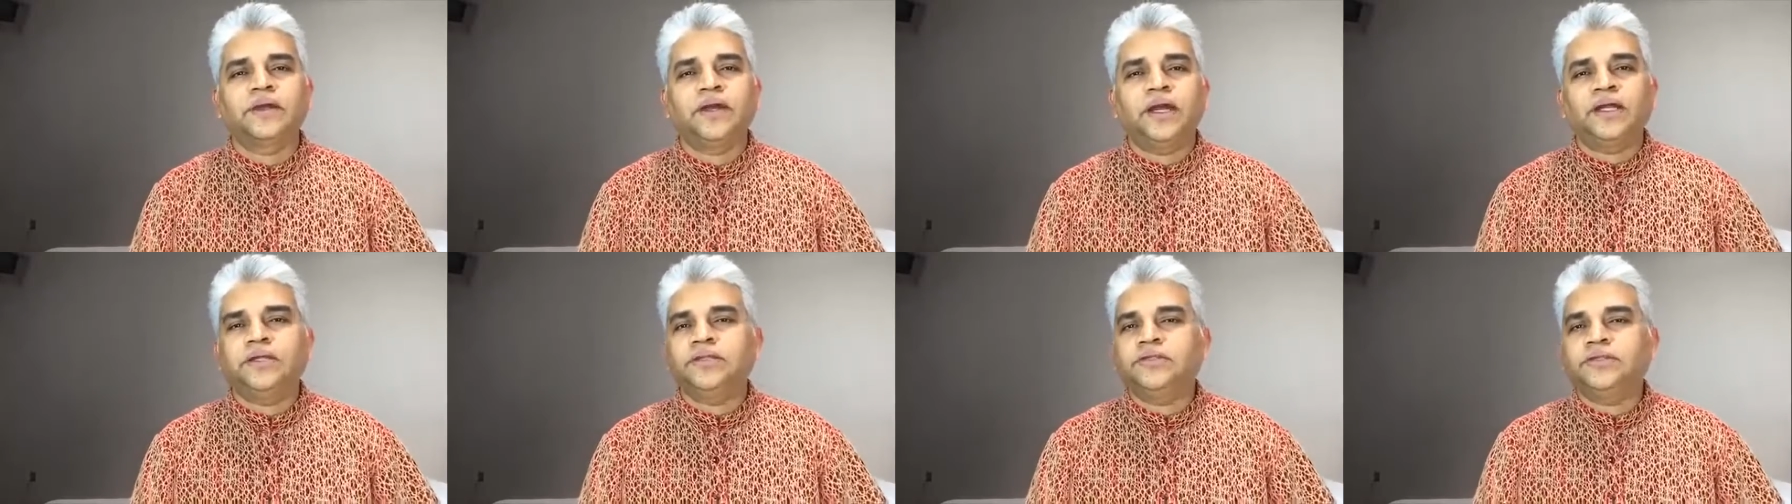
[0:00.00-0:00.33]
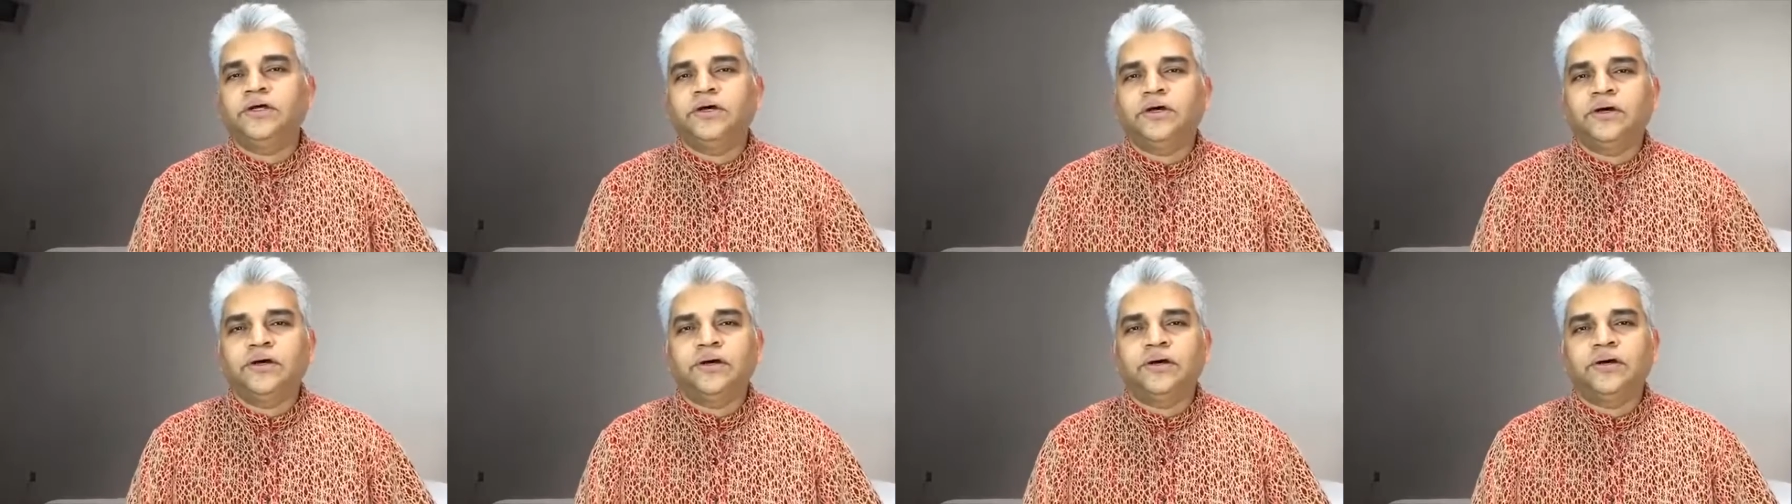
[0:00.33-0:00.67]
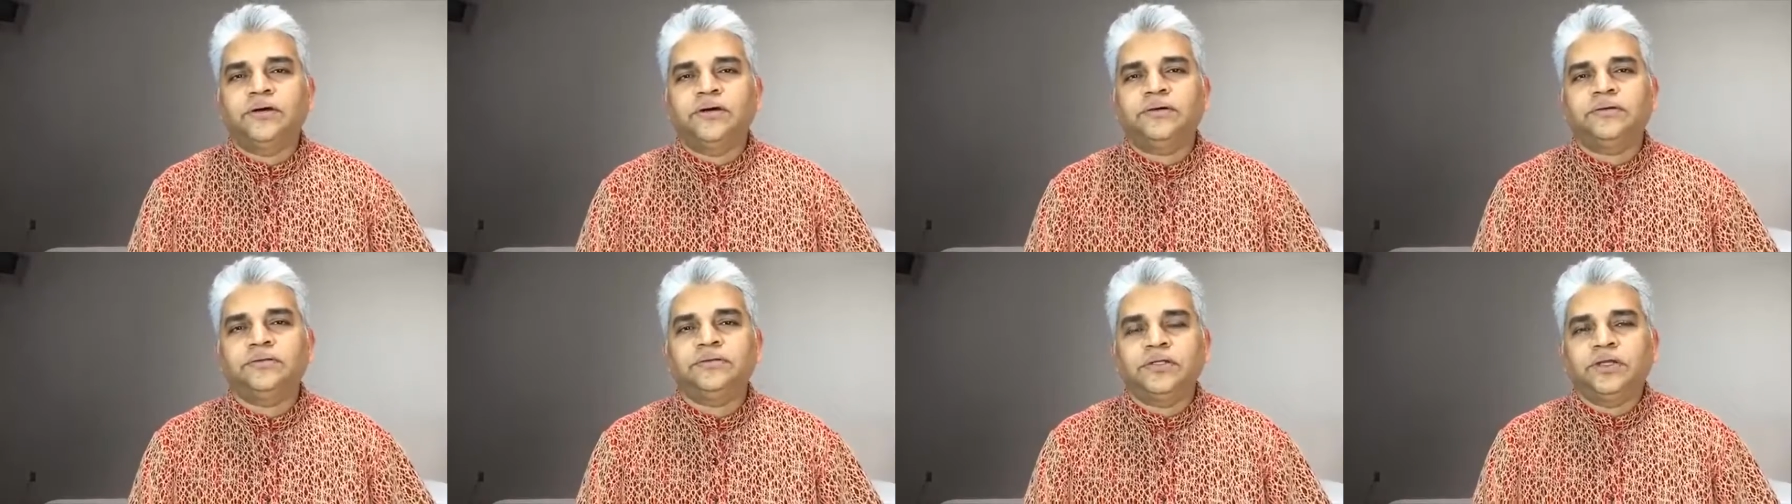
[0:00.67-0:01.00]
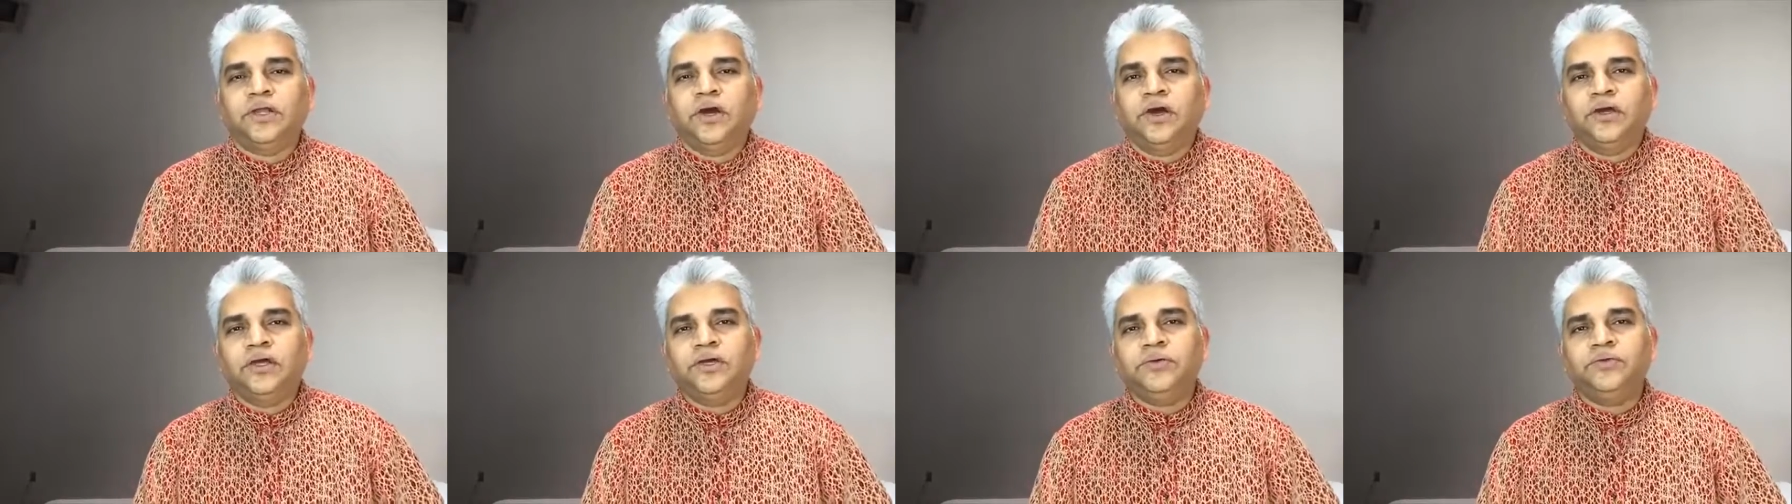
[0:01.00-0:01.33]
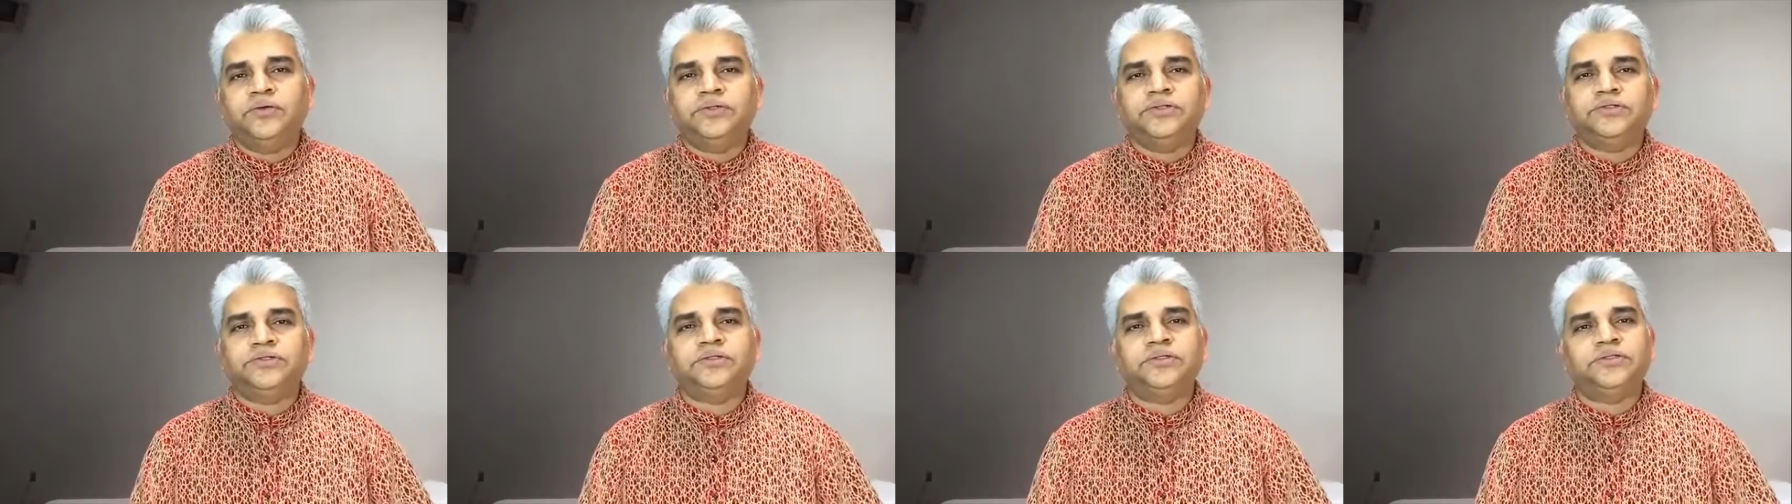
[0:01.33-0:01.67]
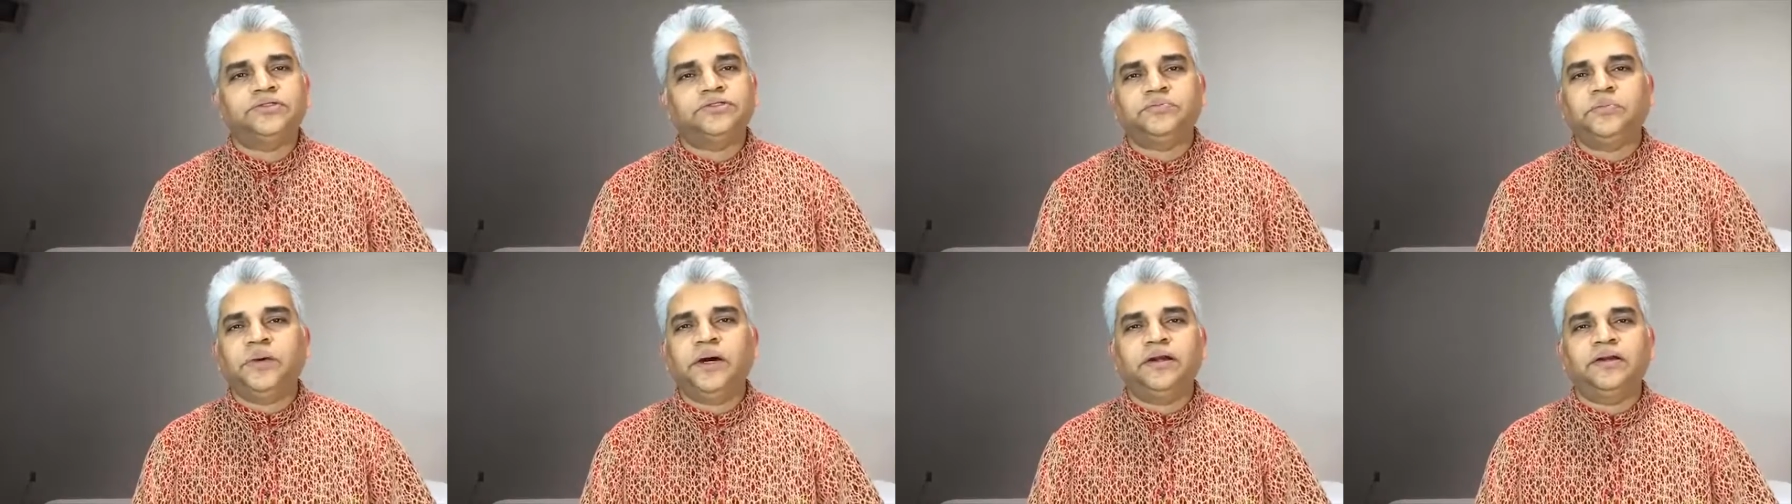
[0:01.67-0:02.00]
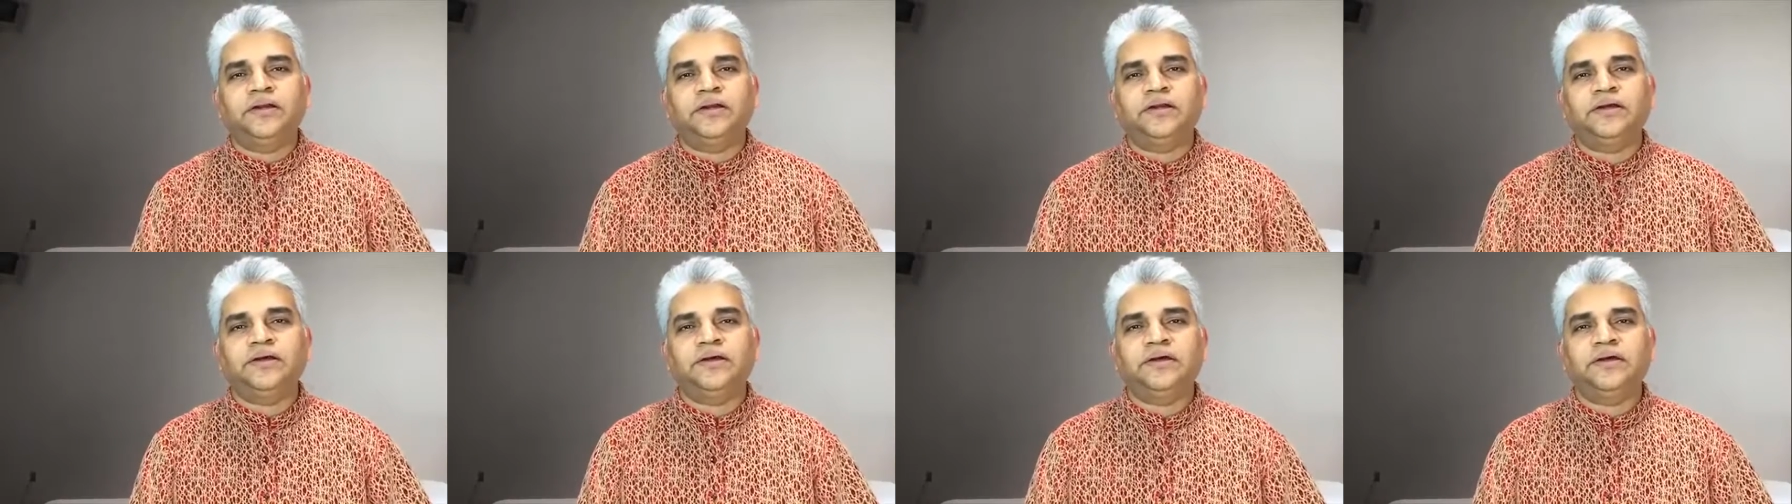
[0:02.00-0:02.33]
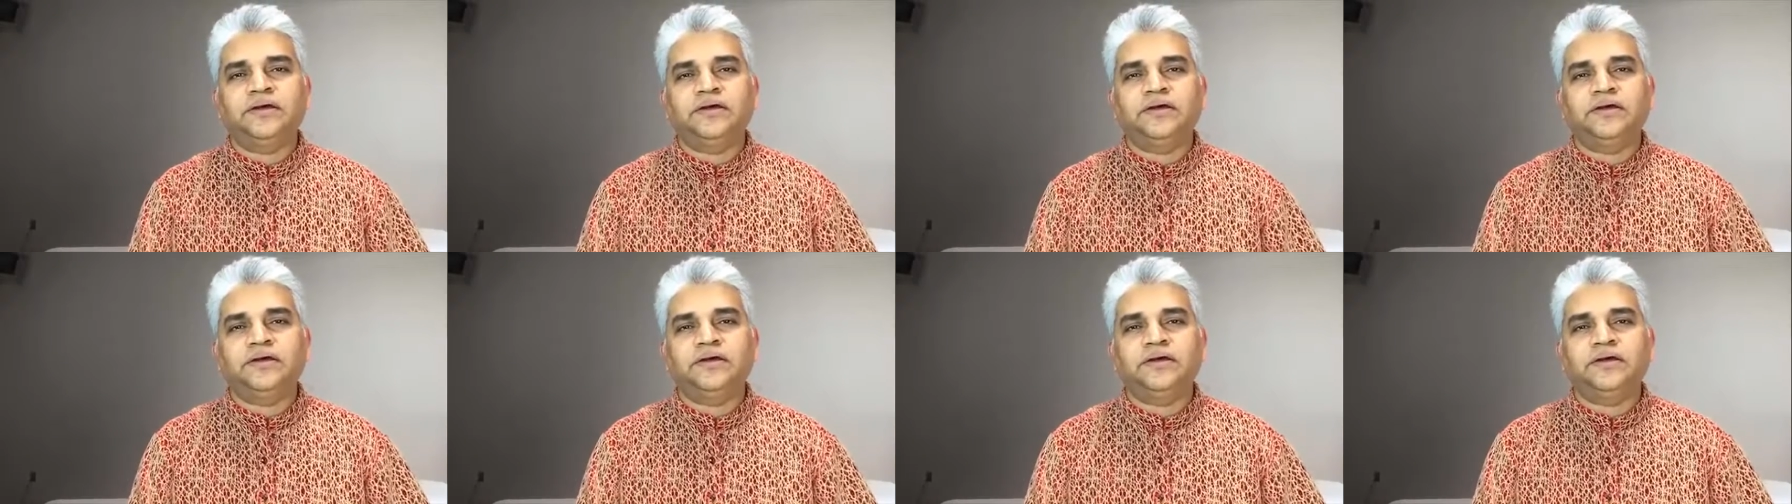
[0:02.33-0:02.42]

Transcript: and the the donkey was smart